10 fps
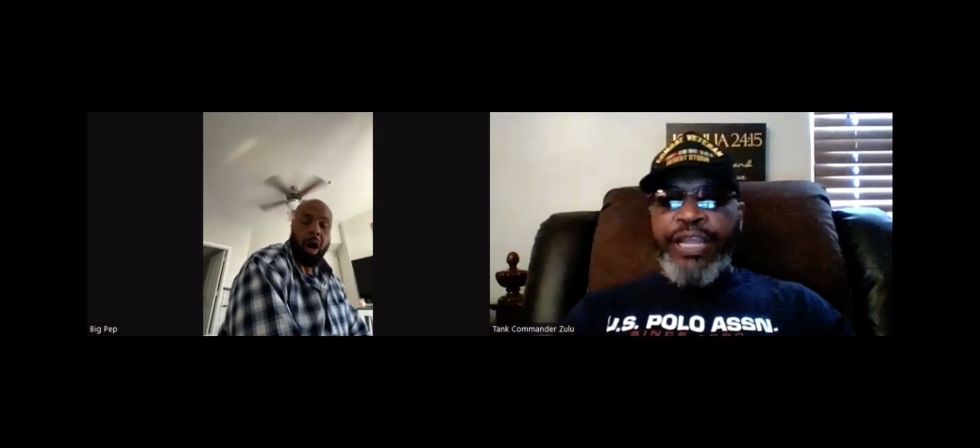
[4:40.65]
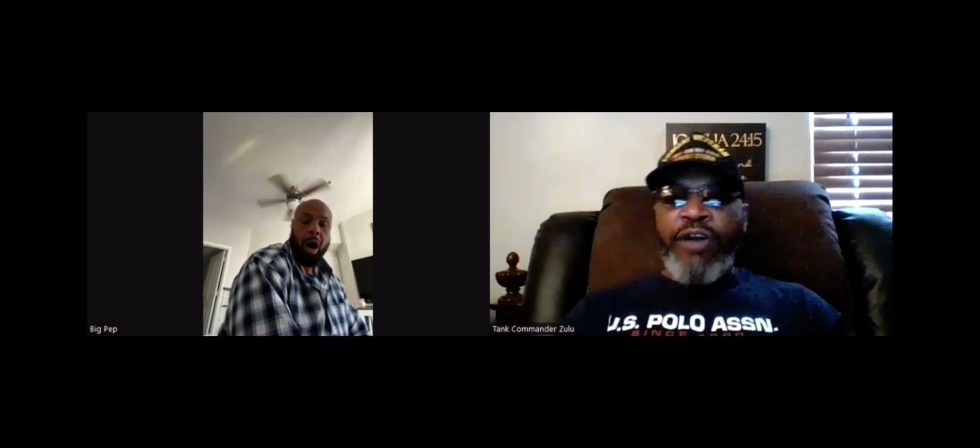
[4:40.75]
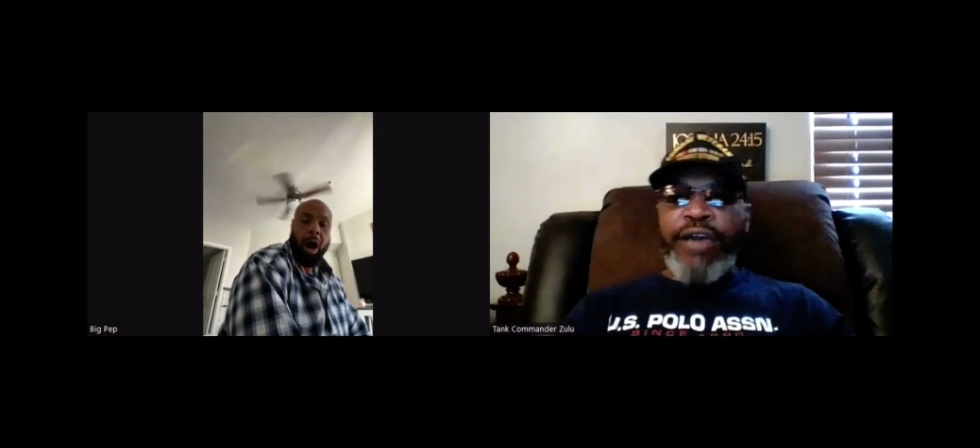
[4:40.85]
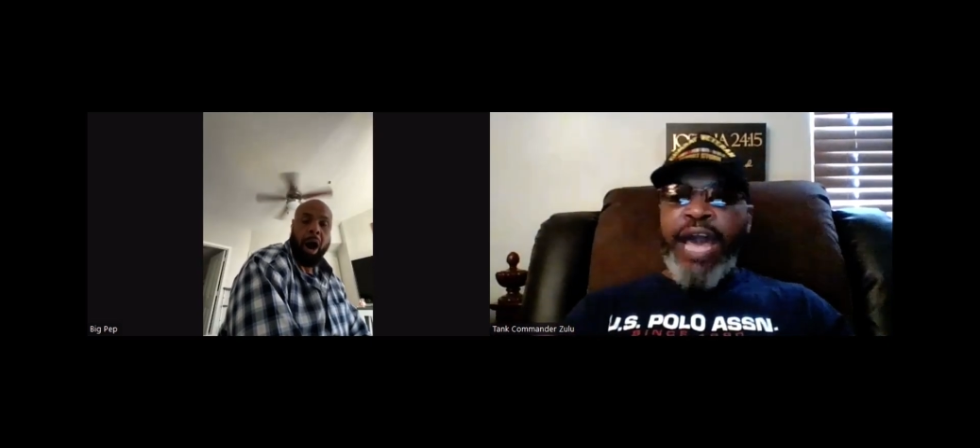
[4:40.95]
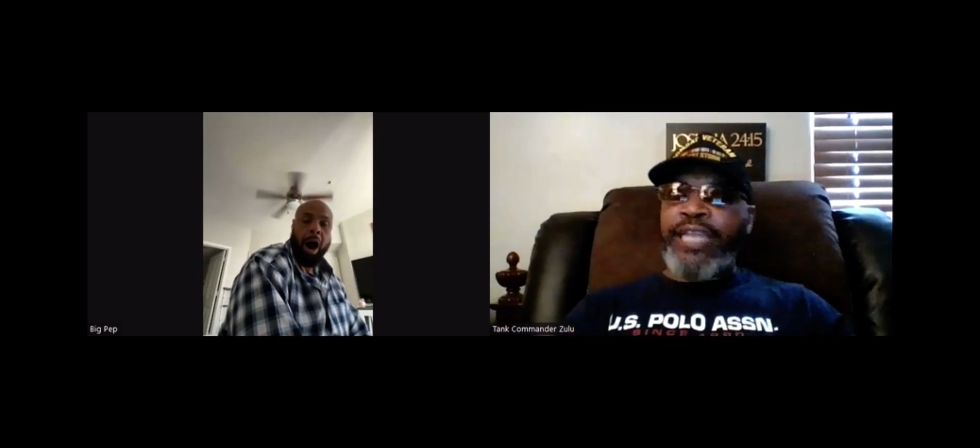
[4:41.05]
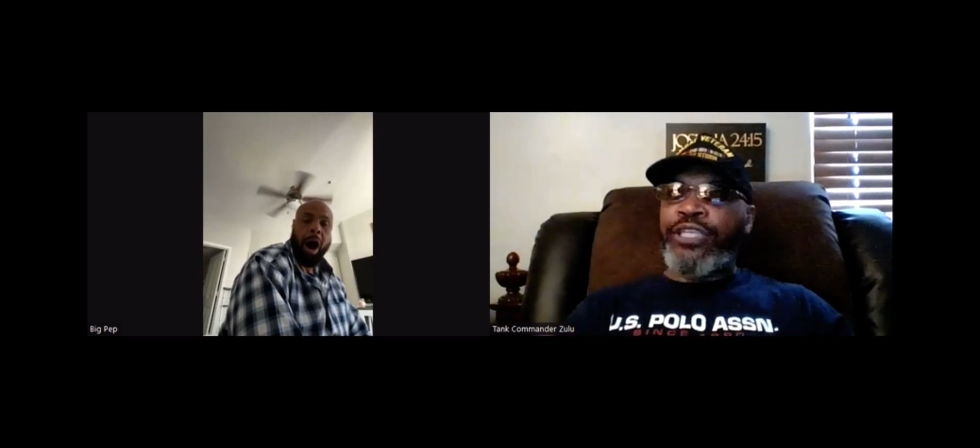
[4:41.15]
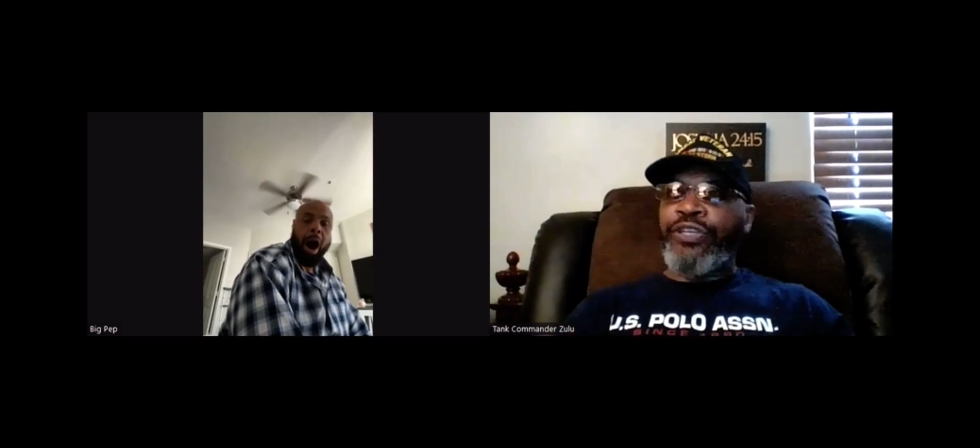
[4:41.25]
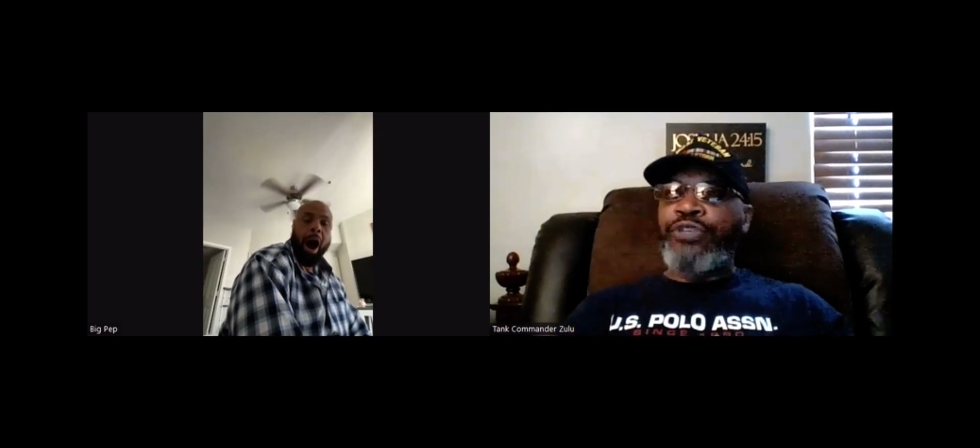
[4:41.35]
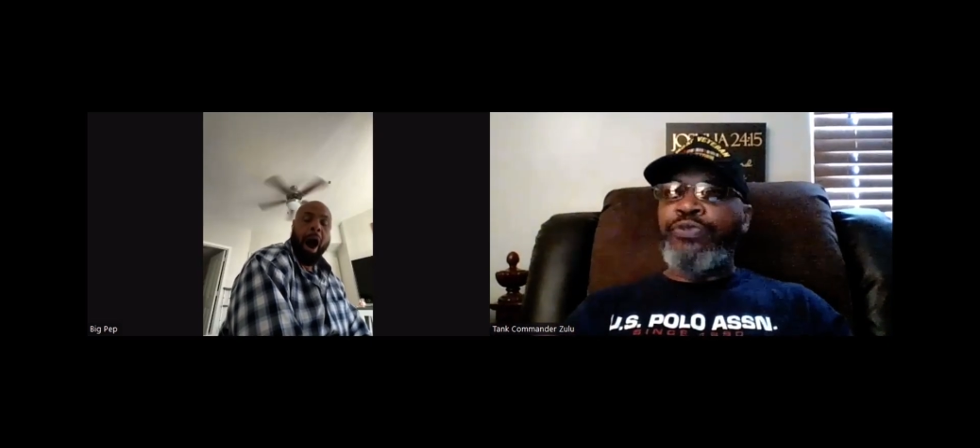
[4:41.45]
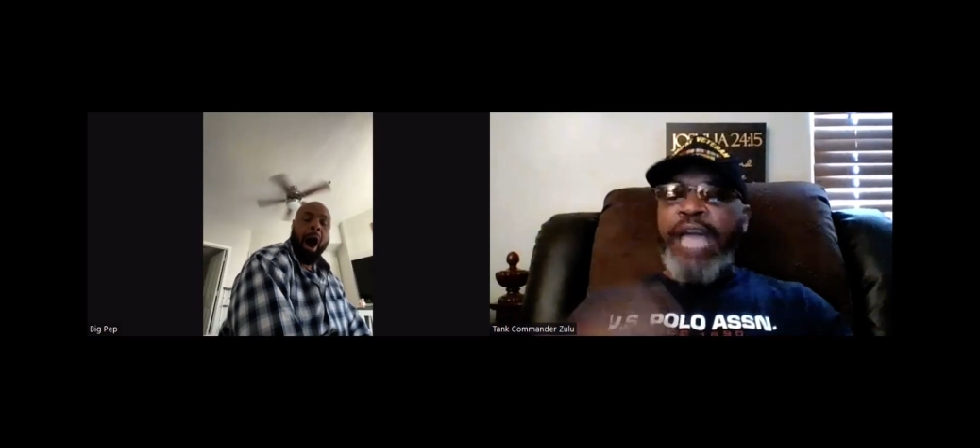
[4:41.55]
Y'all got into
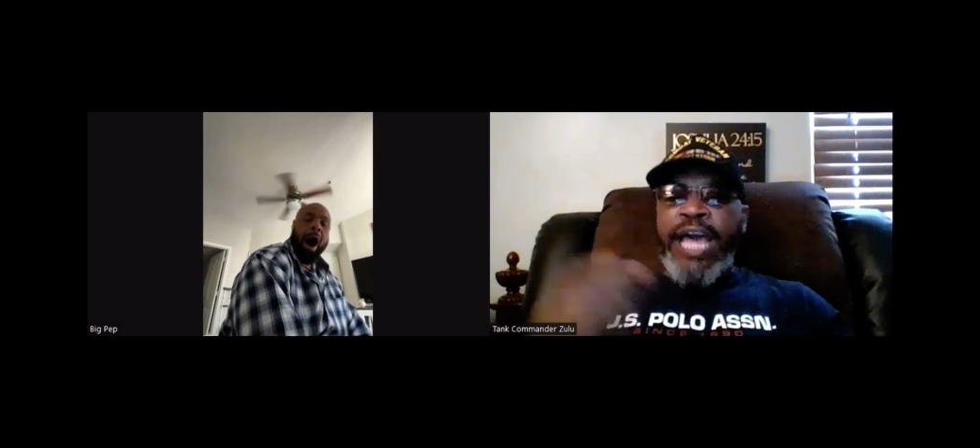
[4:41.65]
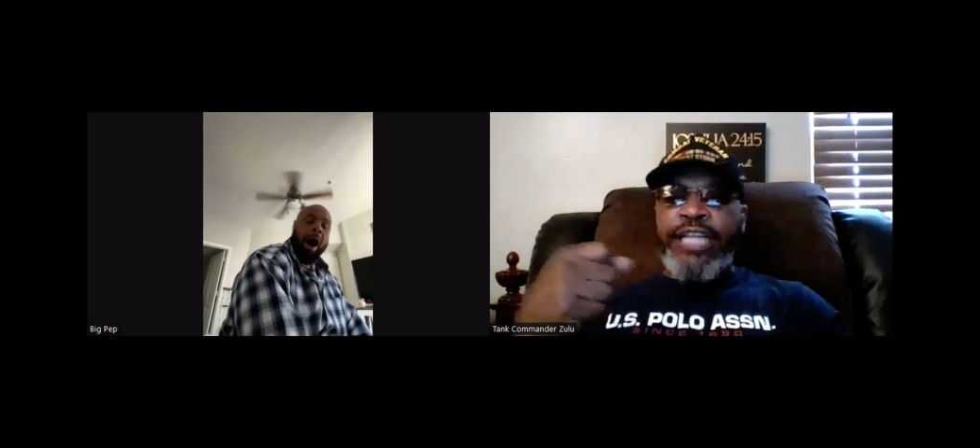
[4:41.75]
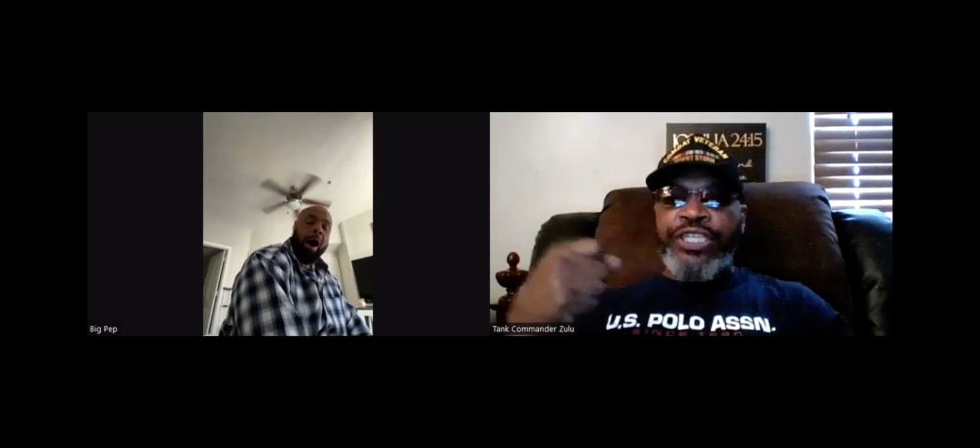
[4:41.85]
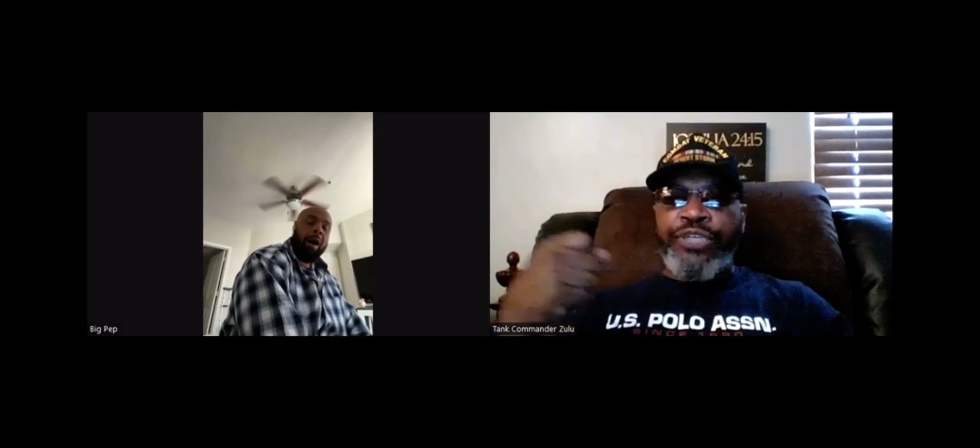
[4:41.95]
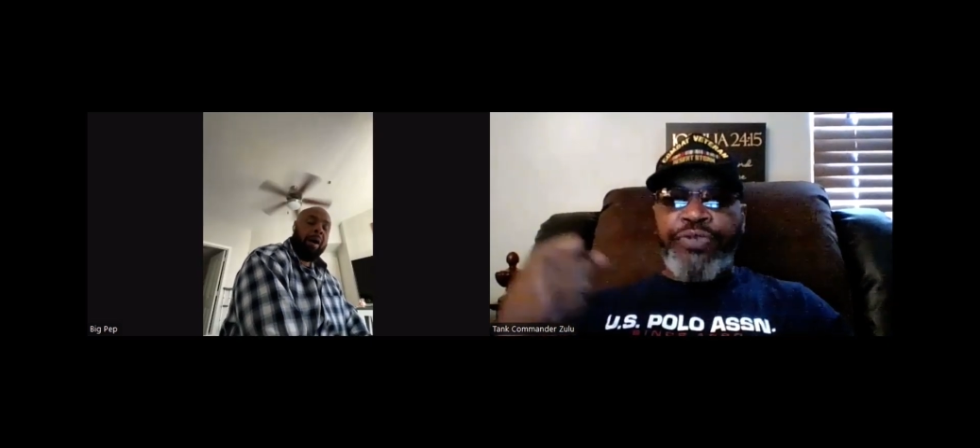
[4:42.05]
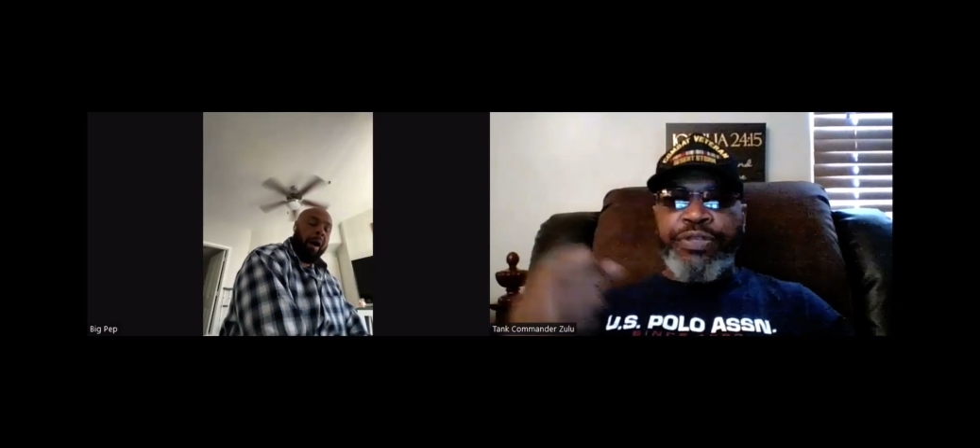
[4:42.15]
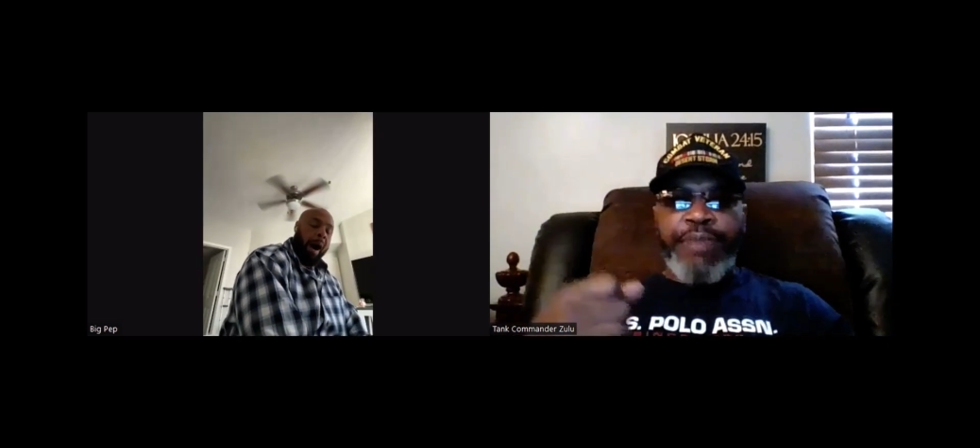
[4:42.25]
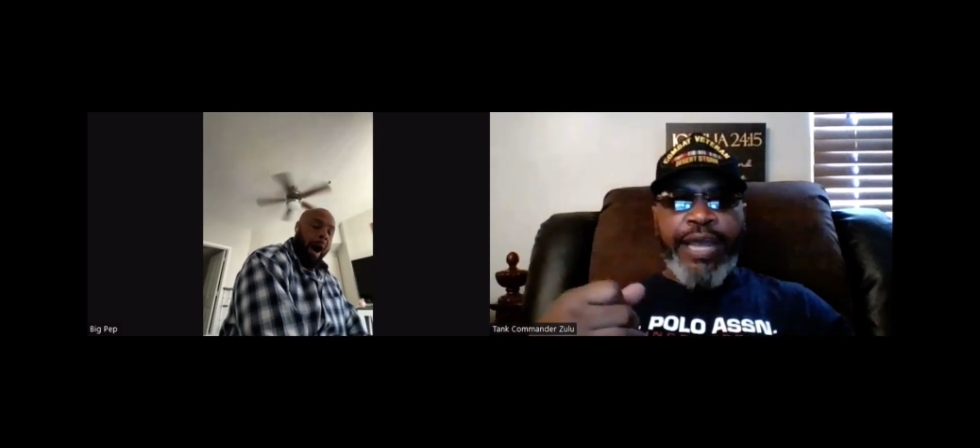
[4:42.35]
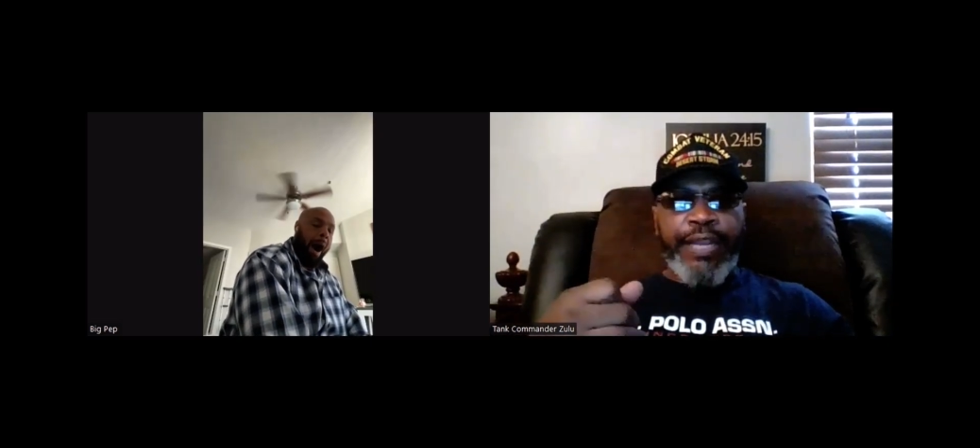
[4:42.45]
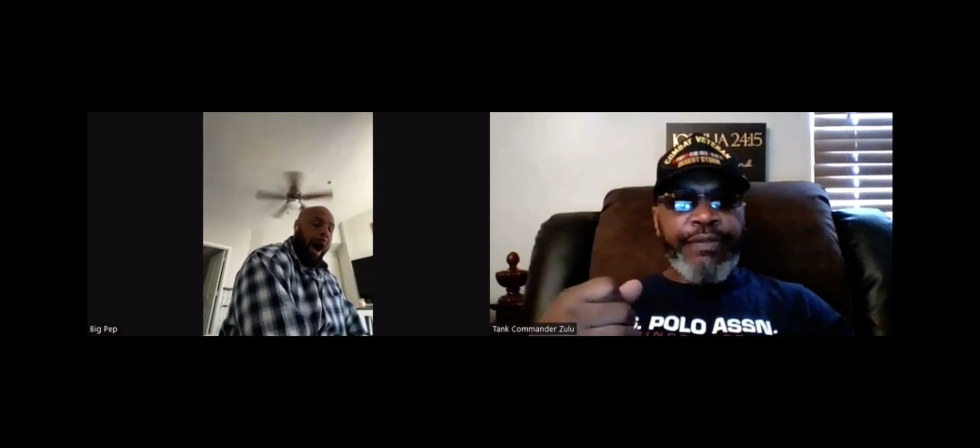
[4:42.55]
it and you had to shoot
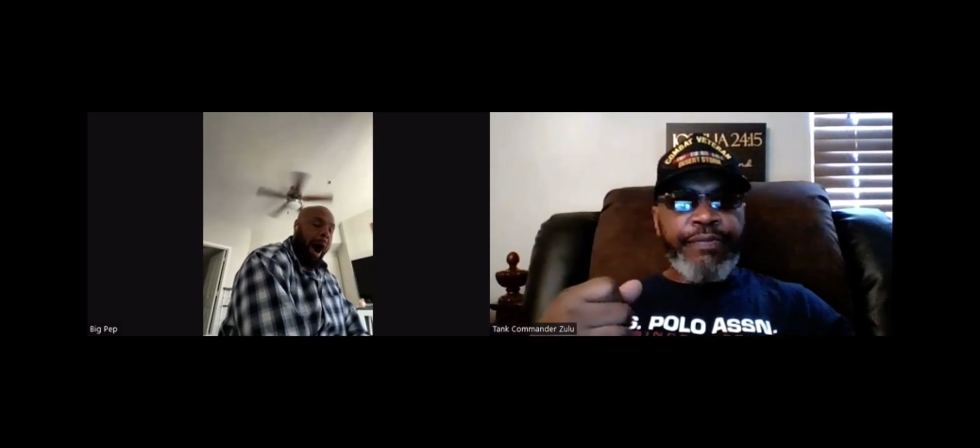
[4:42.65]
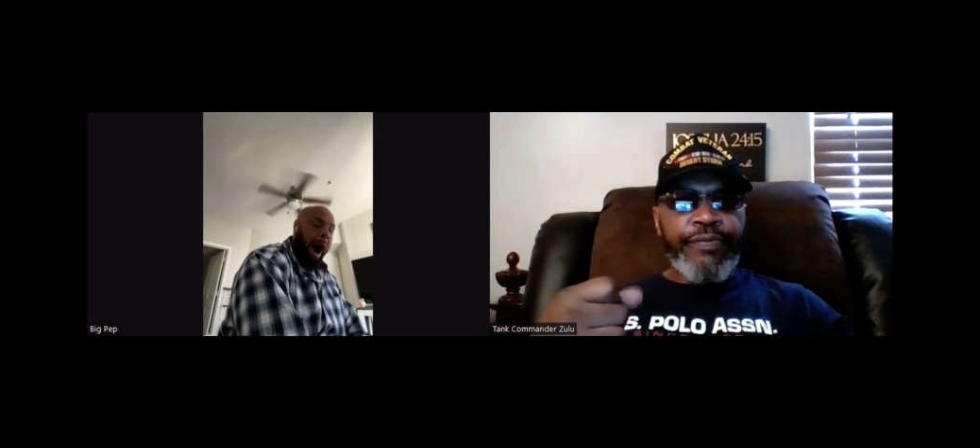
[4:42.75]
somebody.